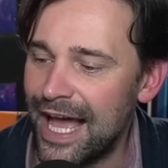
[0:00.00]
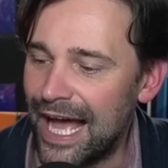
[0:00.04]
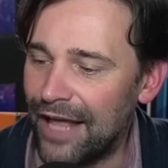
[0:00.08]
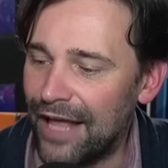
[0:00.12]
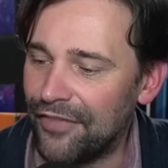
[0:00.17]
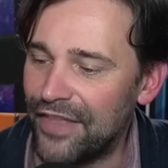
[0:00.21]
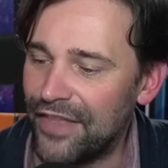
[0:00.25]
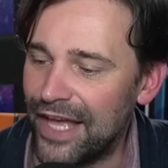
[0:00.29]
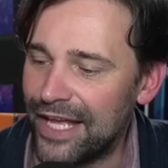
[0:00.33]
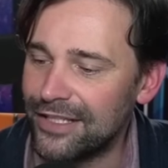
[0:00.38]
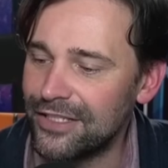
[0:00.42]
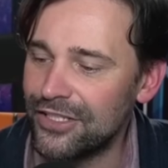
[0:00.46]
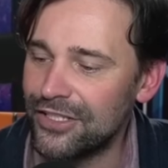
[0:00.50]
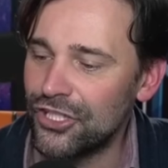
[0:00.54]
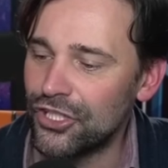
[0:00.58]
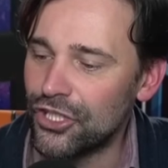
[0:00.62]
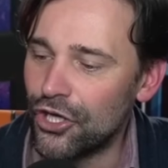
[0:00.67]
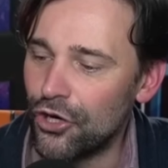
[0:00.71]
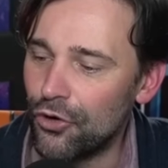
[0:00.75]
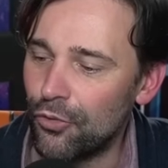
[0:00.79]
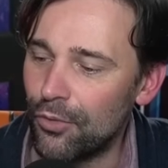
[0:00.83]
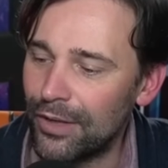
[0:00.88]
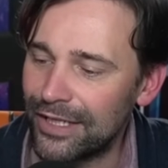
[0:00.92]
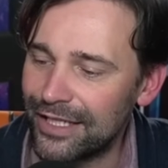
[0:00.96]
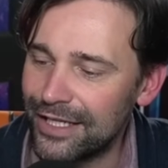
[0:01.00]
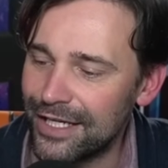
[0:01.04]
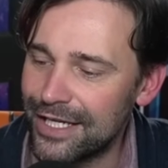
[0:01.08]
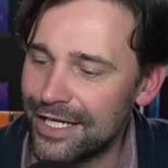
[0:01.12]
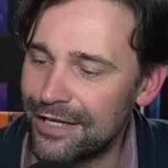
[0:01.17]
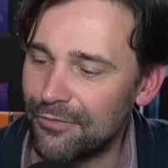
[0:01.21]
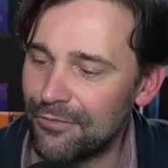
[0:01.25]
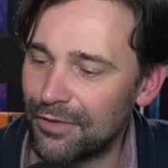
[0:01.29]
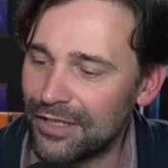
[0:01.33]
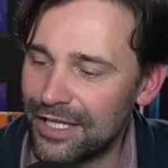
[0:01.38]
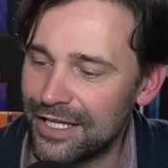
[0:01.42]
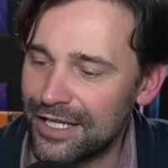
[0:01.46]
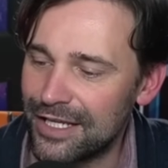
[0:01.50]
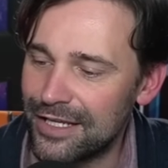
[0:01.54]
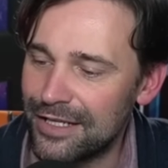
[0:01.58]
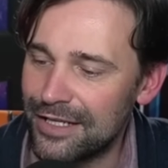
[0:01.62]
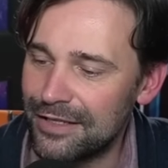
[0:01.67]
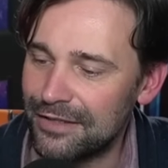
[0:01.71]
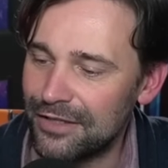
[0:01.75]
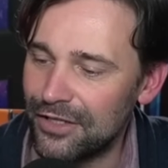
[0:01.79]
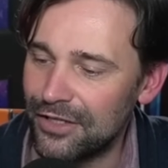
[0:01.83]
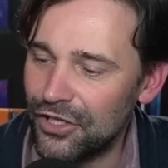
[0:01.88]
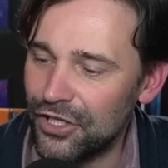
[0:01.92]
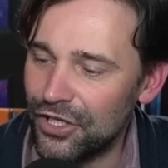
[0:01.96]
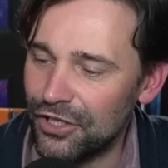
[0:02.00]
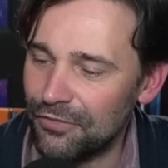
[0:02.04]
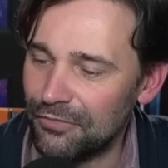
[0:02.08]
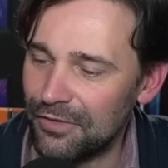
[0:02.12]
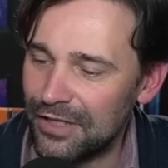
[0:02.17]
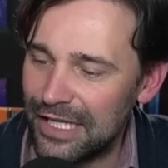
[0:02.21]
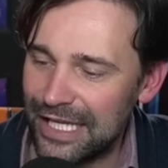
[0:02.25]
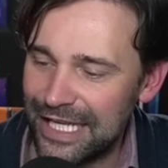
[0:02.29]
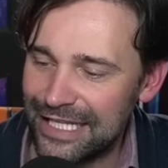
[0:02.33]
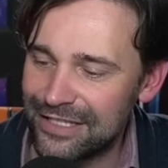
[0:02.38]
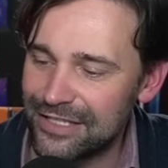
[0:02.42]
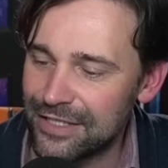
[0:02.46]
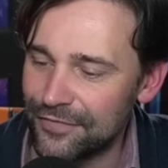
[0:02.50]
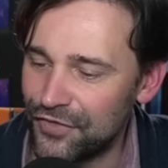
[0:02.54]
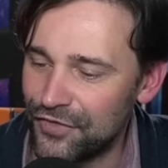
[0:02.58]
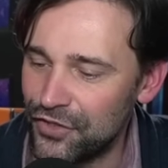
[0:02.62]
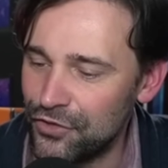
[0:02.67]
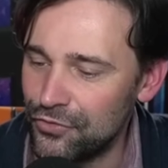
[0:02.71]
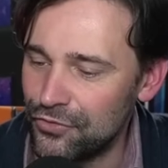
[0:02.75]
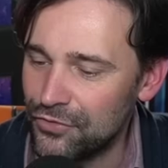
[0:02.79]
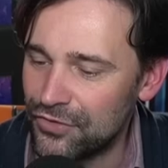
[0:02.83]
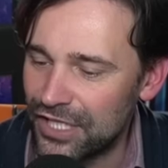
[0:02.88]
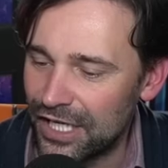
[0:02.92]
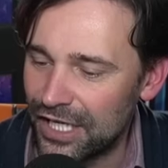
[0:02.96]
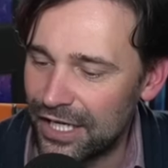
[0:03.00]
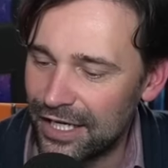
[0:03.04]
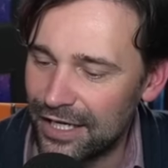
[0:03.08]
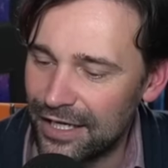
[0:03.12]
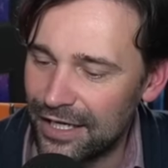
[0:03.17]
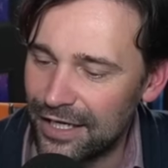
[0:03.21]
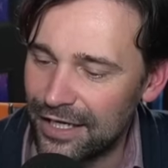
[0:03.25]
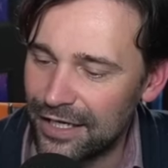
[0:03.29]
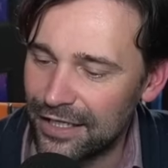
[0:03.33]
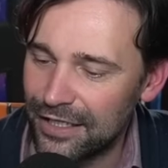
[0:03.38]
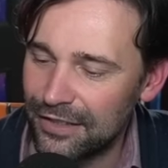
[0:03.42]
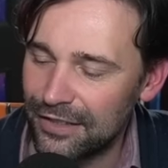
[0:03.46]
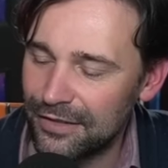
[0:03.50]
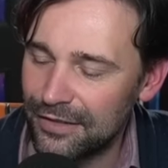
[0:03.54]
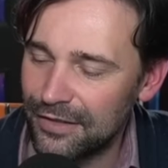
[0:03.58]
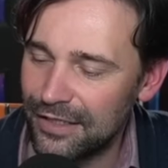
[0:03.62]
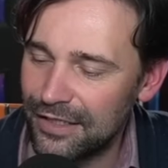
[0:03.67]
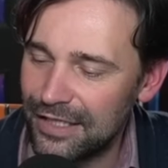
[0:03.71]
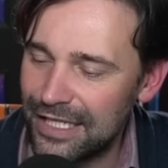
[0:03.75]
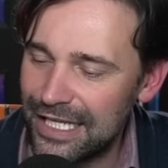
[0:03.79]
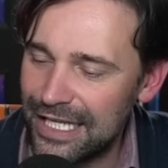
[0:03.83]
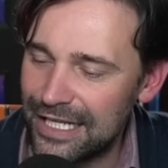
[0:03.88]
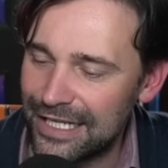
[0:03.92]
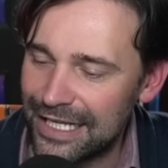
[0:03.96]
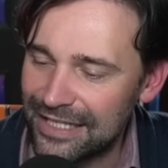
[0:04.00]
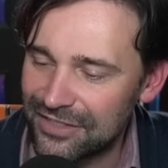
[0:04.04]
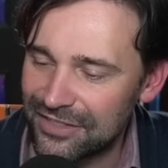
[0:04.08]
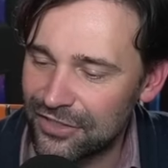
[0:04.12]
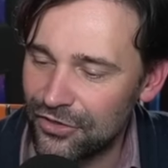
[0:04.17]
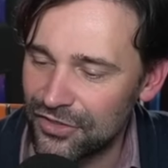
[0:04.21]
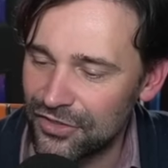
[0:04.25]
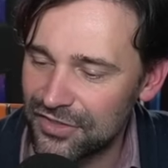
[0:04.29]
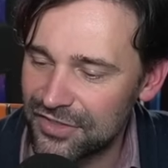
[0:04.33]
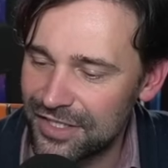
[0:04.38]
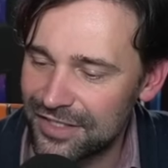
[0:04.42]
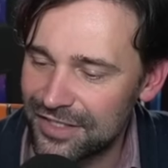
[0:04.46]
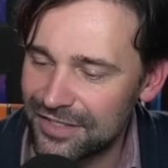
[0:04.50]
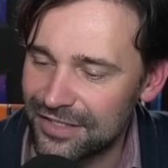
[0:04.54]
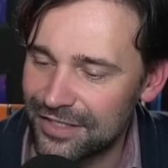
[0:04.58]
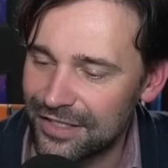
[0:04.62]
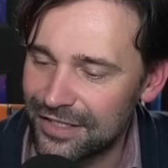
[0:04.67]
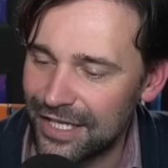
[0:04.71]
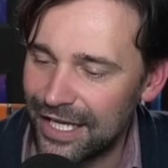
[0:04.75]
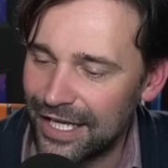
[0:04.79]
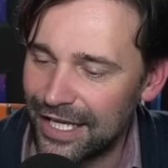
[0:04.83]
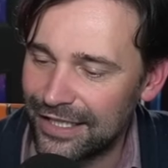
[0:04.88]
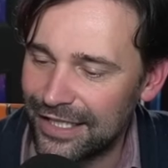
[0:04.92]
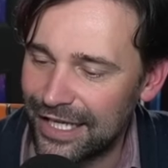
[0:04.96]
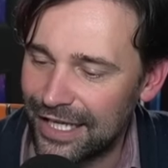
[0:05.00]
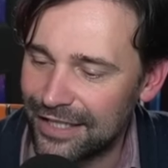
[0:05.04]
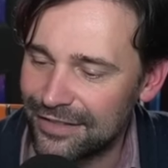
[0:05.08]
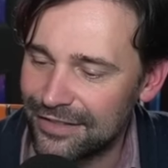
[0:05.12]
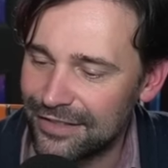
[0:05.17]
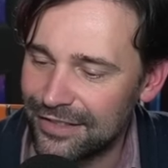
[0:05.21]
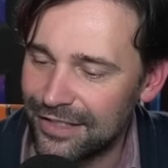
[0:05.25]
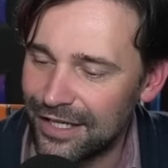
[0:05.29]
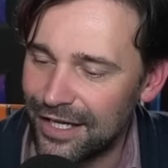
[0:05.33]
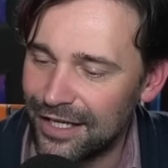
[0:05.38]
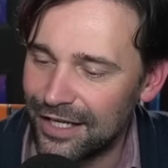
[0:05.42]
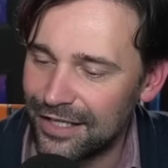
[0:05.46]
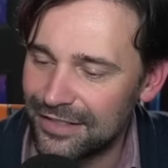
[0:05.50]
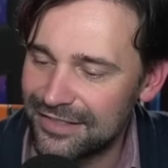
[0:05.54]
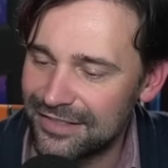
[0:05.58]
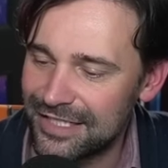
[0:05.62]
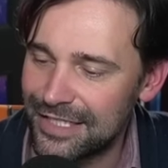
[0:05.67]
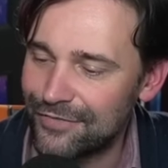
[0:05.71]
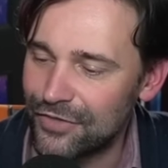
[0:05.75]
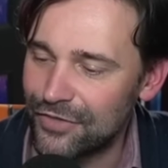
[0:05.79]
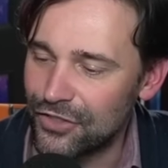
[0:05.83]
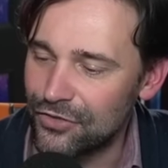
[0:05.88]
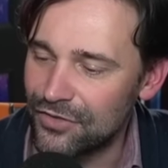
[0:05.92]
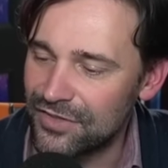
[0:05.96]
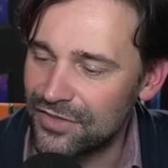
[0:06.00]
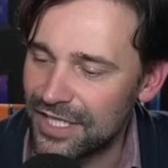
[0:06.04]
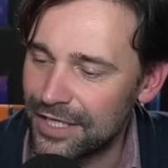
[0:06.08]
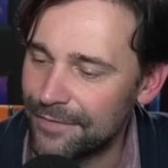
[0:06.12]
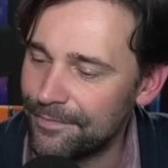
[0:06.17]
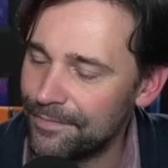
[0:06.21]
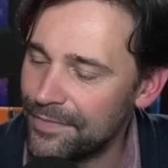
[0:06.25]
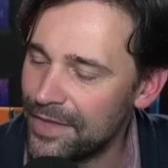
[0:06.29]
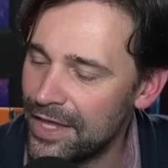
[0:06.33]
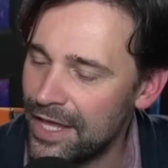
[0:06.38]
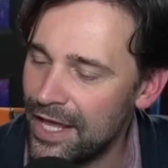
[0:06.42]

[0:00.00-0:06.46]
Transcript: And then, you know, when I interviewed Ian Hazacostas and Steve Denuza,